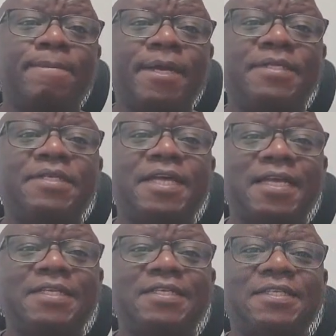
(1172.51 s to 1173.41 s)
But
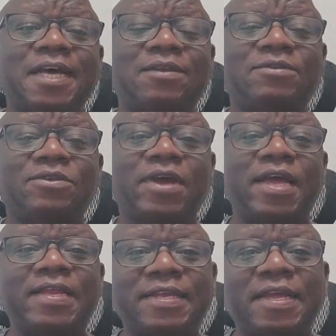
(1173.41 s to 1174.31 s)
that does not
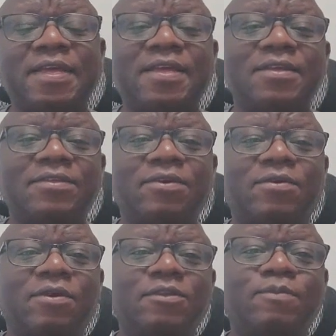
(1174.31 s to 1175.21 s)
end there. Your
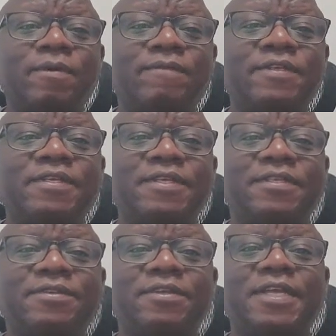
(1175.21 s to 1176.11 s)
gross profit
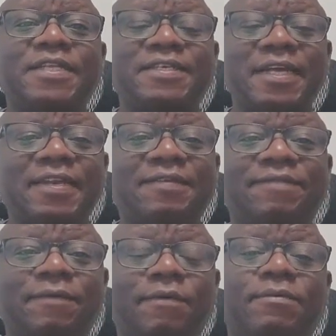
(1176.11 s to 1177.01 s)
is not yet ready
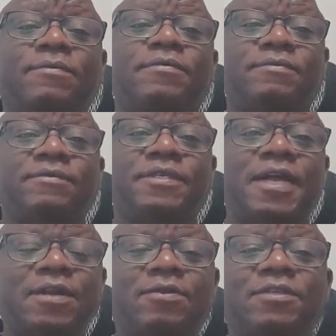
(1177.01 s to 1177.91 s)
for
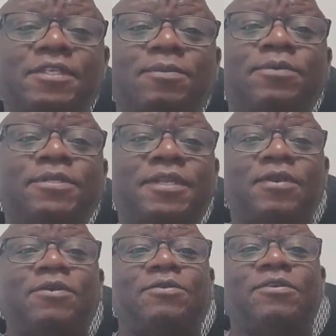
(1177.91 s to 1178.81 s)
sharing or distributing
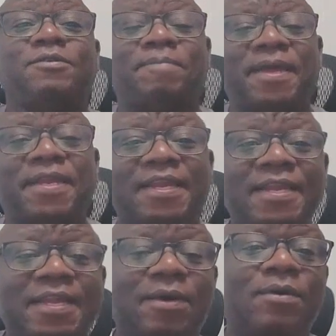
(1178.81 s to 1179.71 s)
or just spending
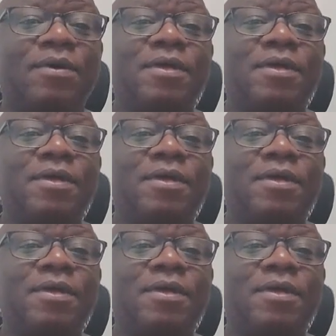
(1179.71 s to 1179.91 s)
anyhow.